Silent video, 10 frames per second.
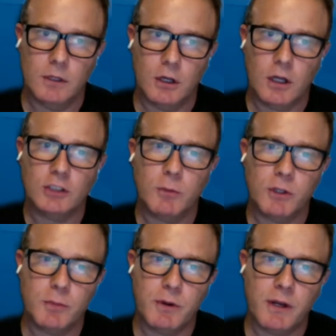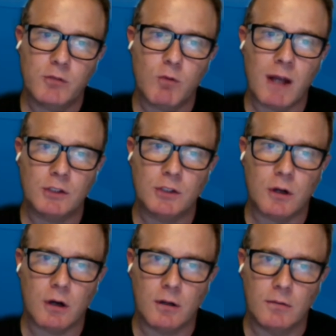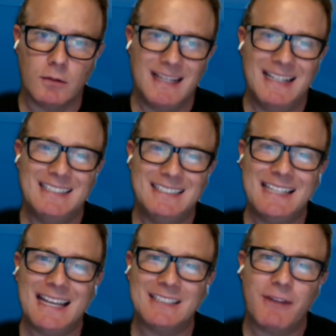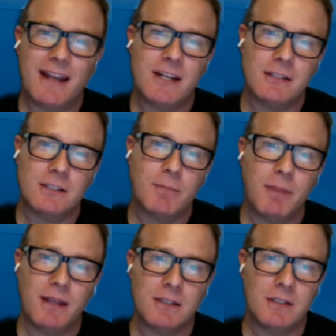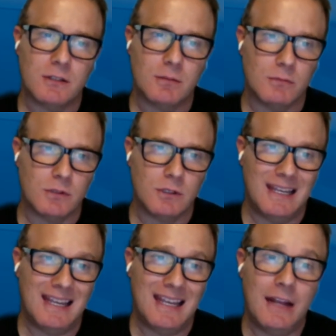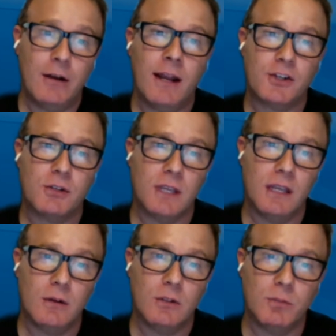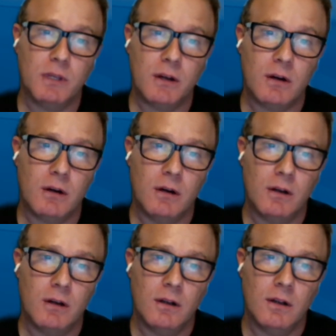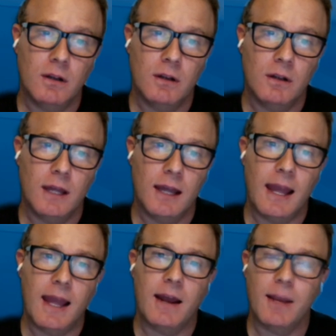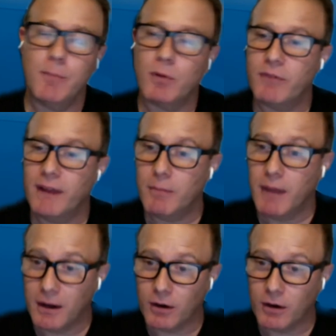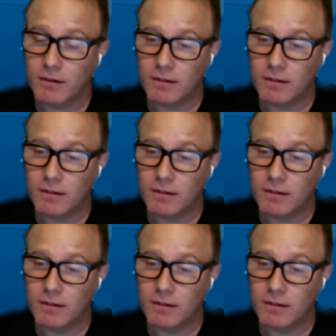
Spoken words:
Customer Experience Rockstar, CX Evangelist at Pegasystems, International Keynote Speaker, and Hyperfan Maker.